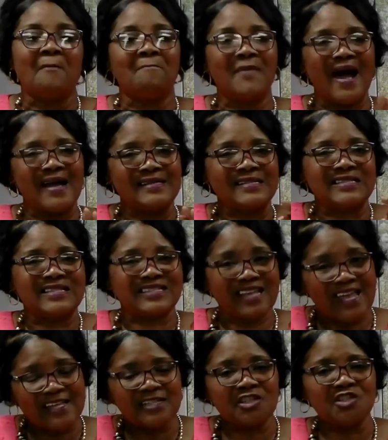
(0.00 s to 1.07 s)
My
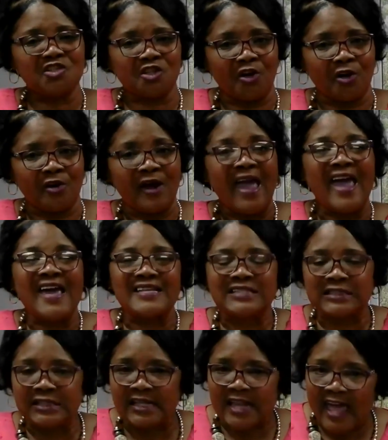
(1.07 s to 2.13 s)
sister
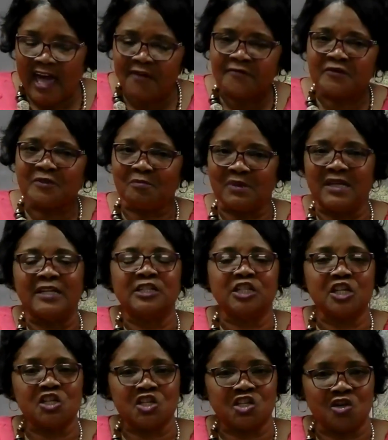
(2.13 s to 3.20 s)
has left me
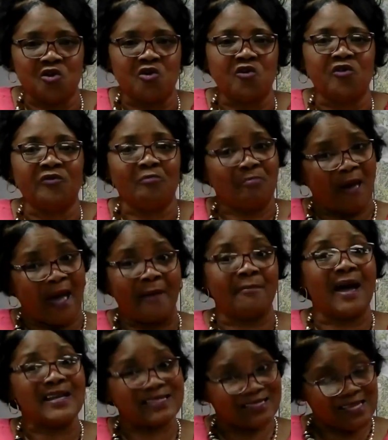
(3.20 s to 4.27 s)
to serve by
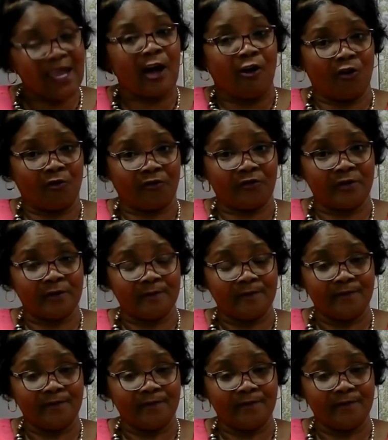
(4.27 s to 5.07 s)
myself.